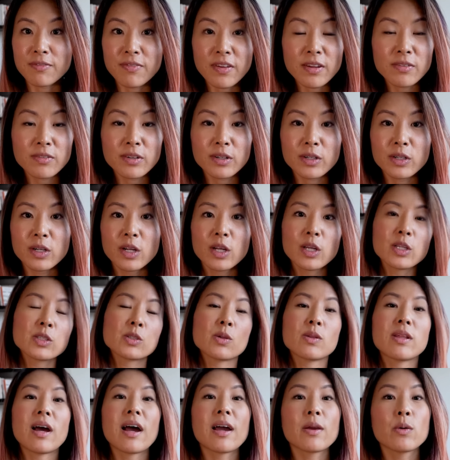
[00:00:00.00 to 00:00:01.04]
favor
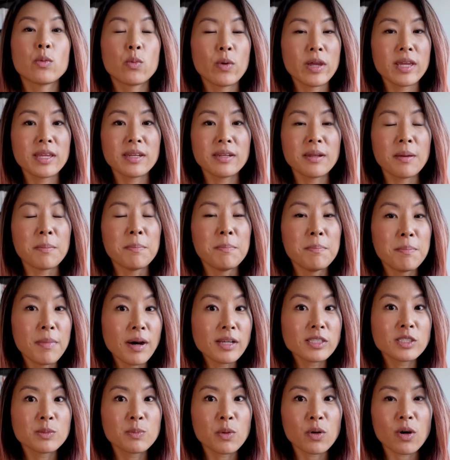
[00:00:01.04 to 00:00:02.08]
so that I win
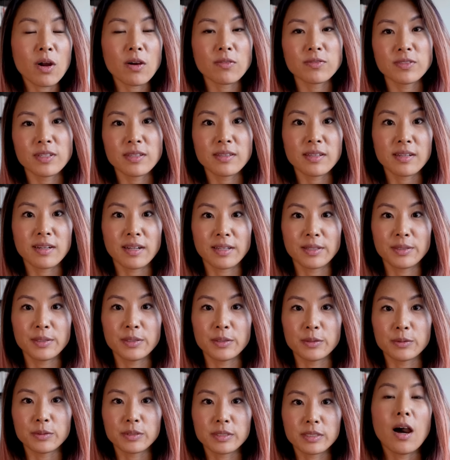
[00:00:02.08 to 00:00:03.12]
much more often than I
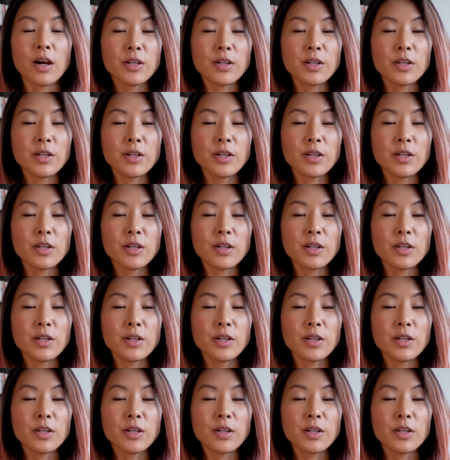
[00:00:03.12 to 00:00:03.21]
lose.